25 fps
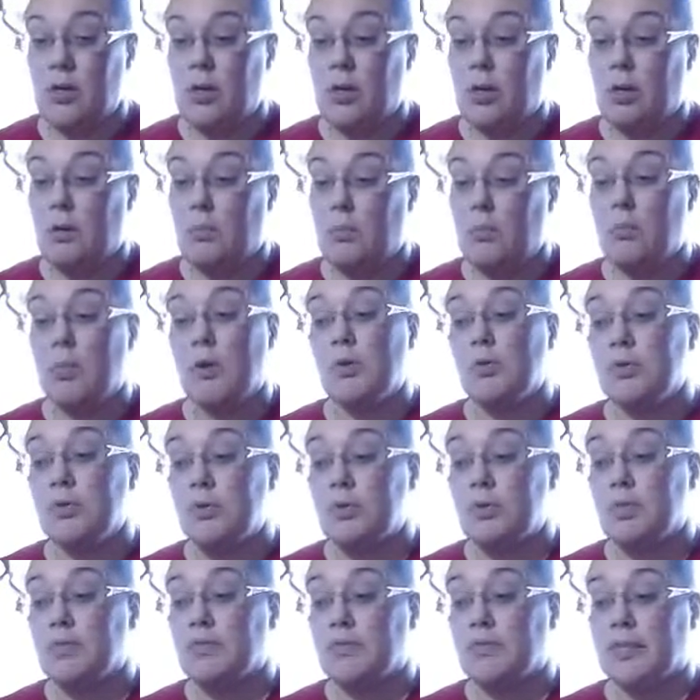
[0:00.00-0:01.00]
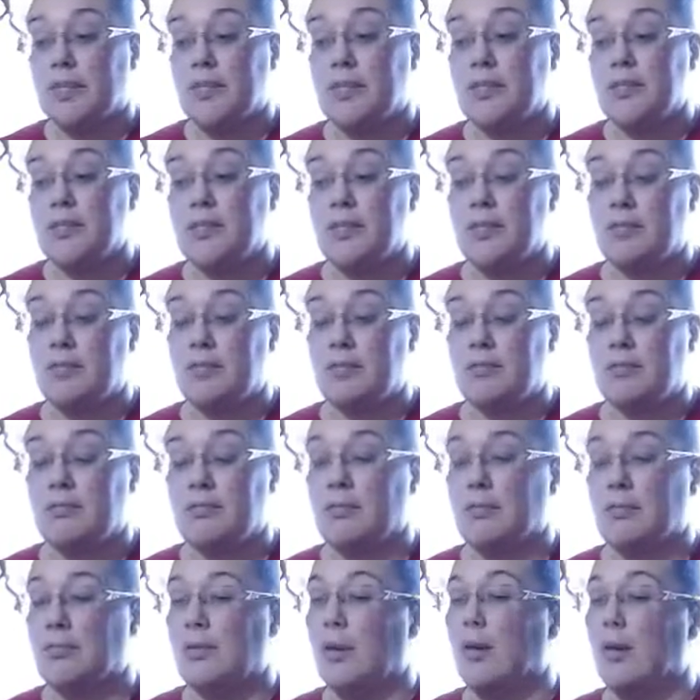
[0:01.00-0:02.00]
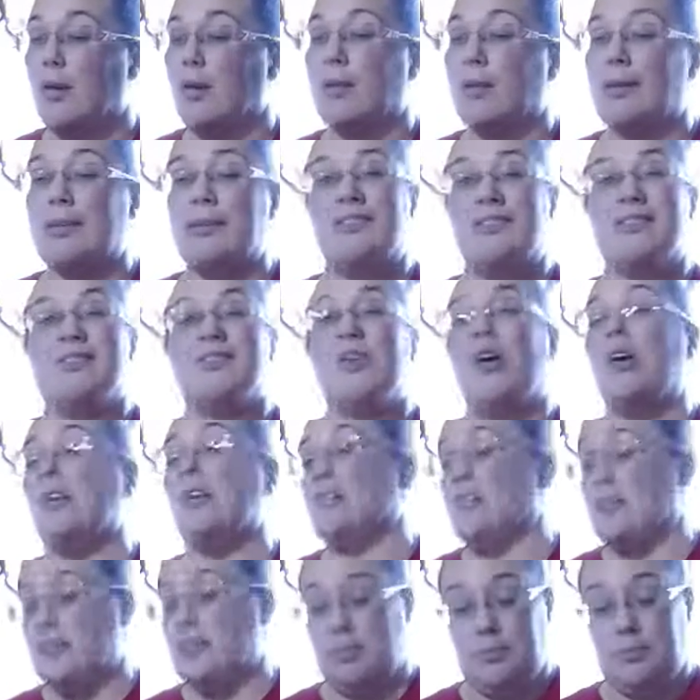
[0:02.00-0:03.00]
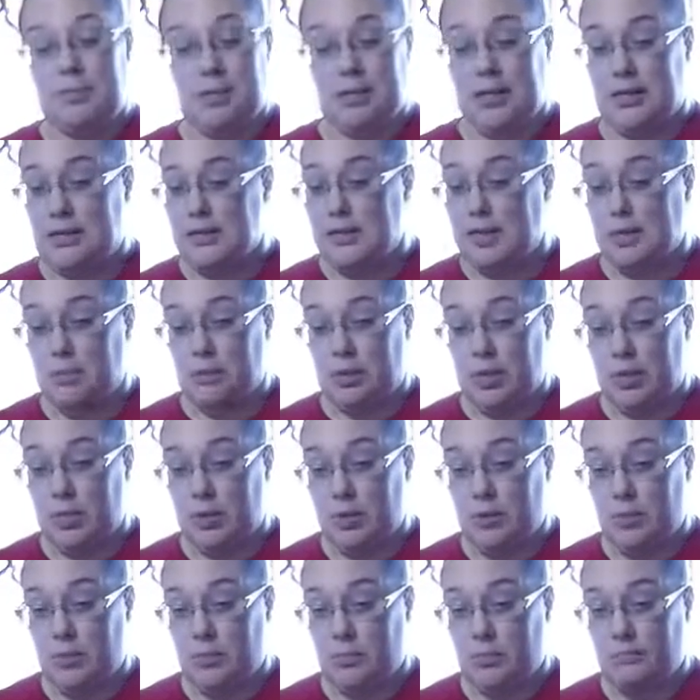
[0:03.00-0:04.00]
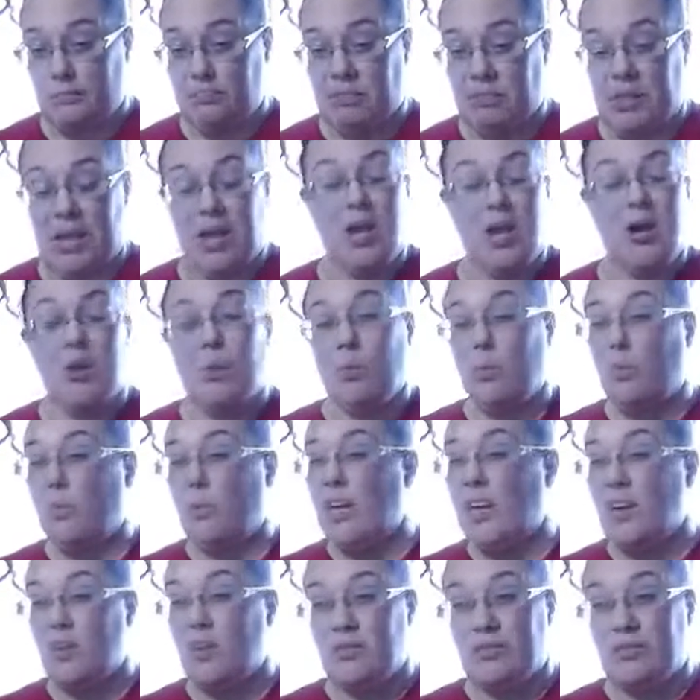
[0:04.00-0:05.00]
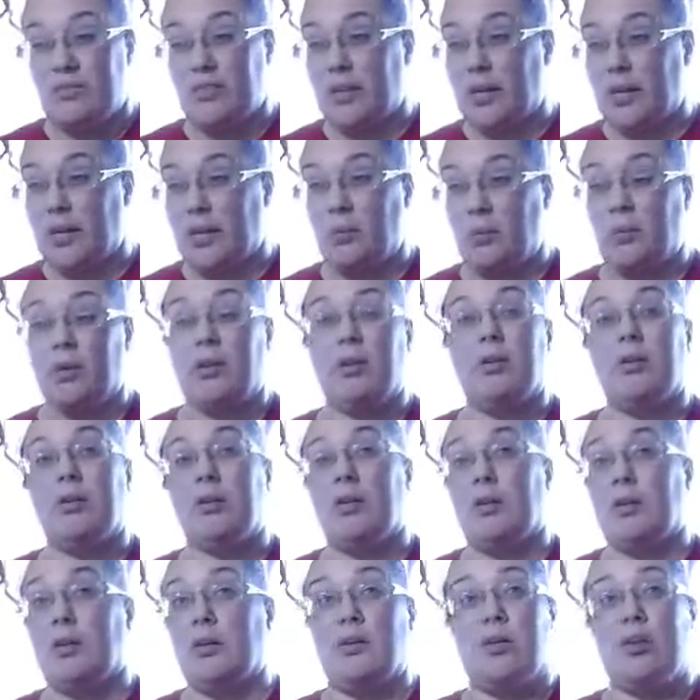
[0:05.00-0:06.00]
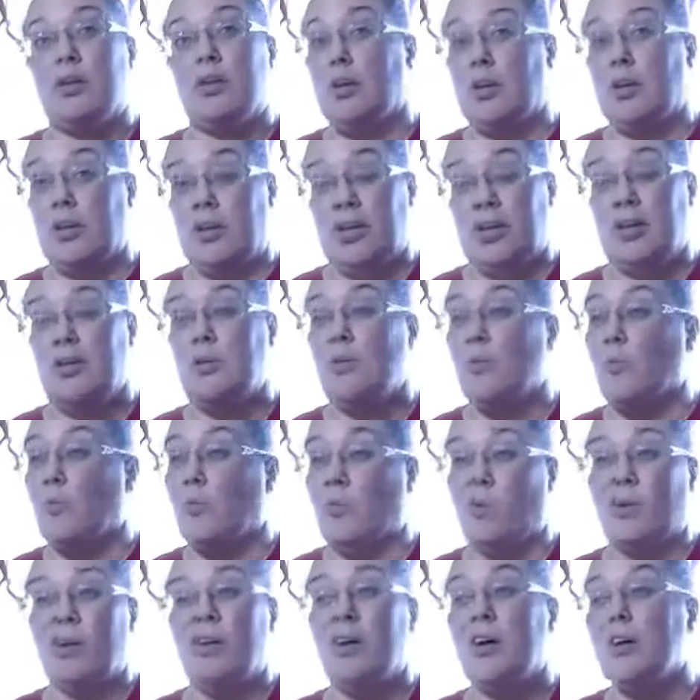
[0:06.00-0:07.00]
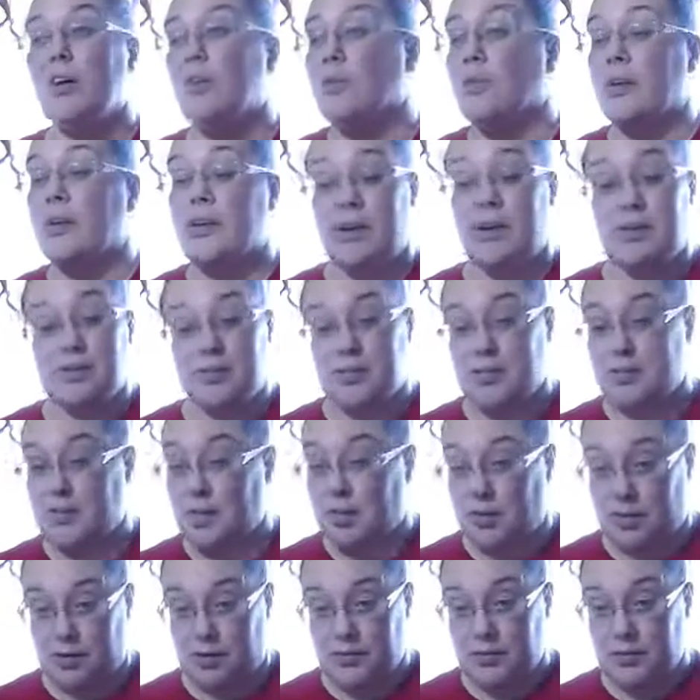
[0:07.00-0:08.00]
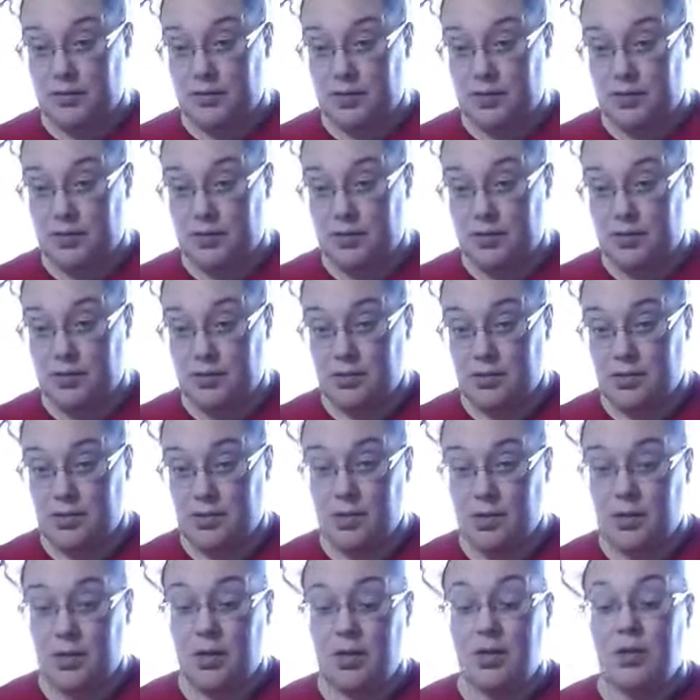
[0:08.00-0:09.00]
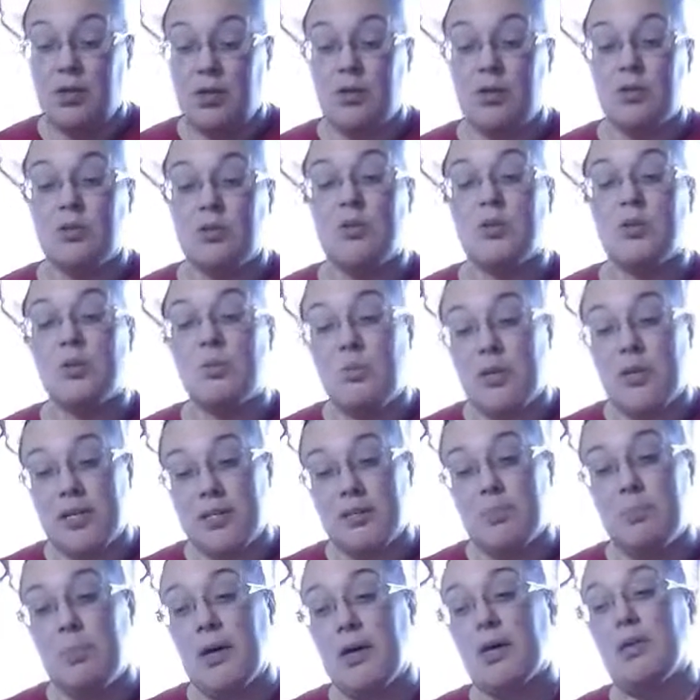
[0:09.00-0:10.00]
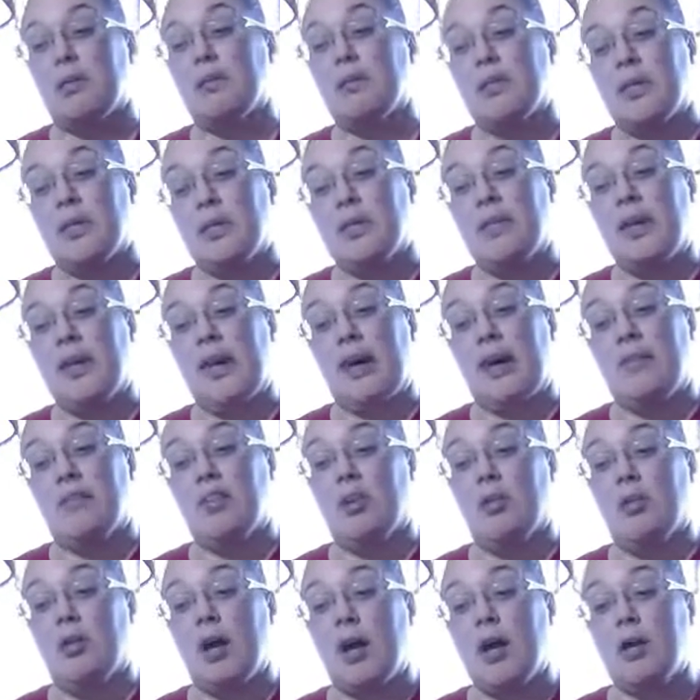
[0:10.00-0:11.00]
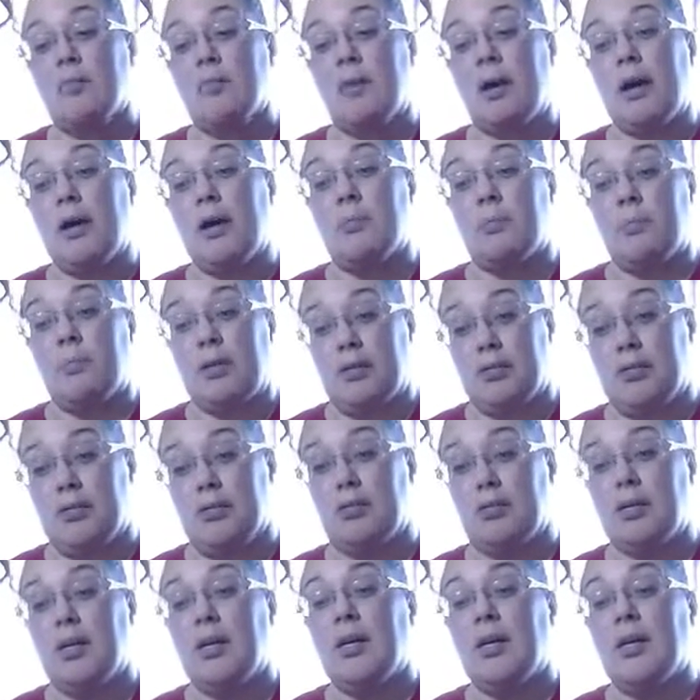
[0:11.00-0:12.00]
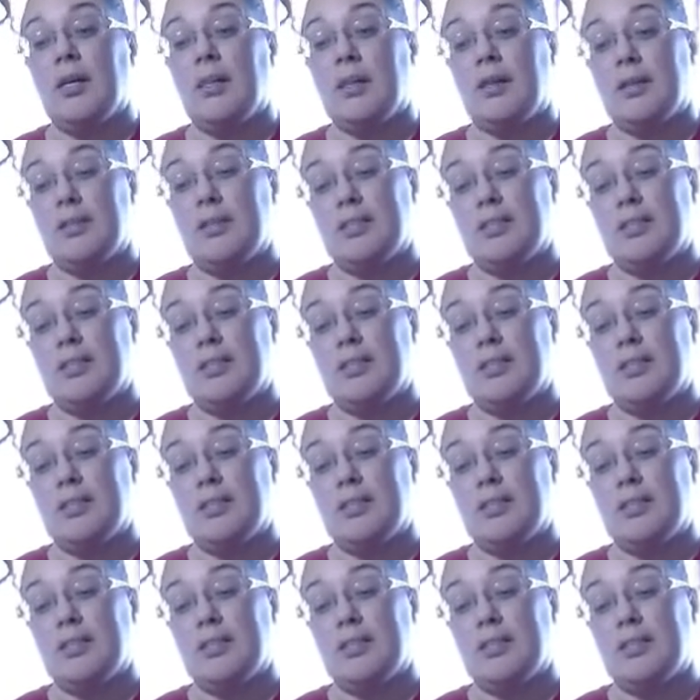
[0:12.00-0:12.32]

most of us are exhausted by the time we get home. We don't feel like we're cooking. We're hungry ourselves. So what's better than to have a crock pot meal that is